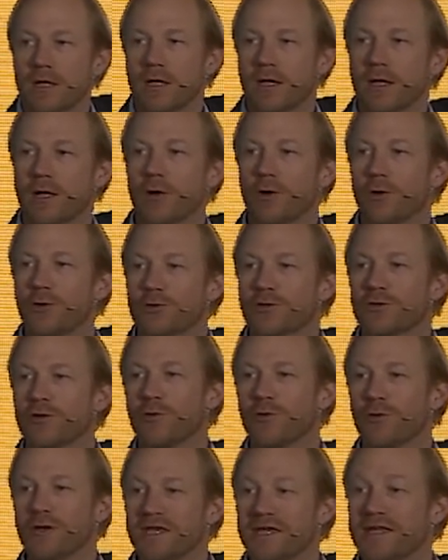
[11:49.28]
A lot
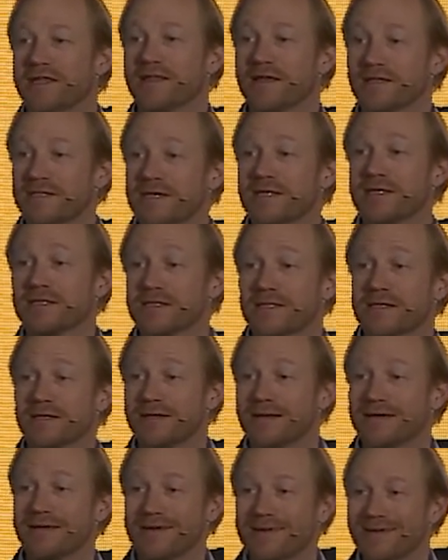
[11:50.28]
of weaknesses.
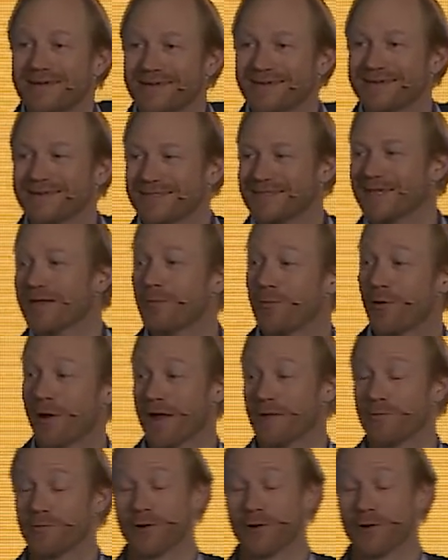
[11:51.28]
Still quite